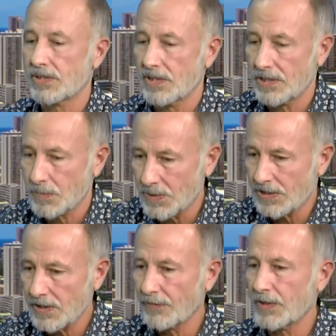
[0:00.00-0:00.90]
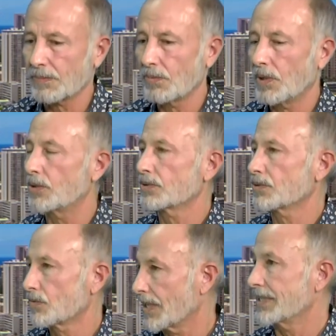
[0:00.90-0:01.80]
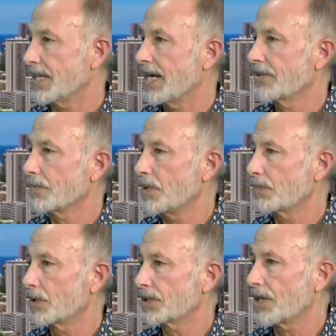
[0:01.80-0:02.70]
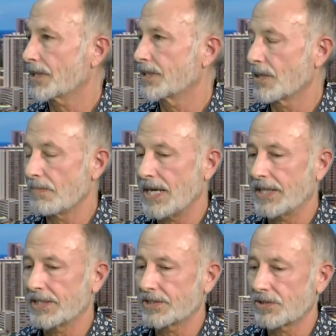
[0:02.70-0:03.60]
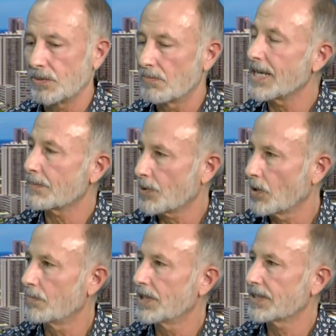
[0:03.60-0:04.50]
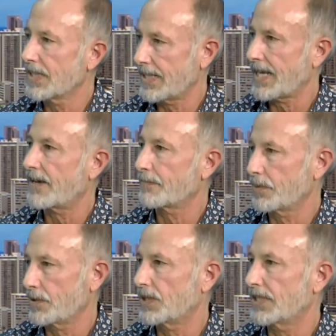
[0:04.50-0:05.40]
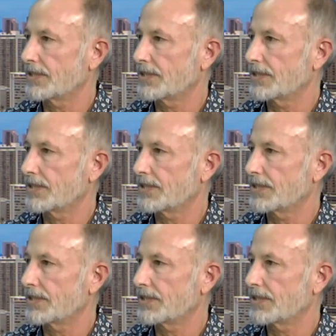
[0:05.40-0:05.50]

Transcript: The specific proposal right now that people are talking about is to make permanent that half percent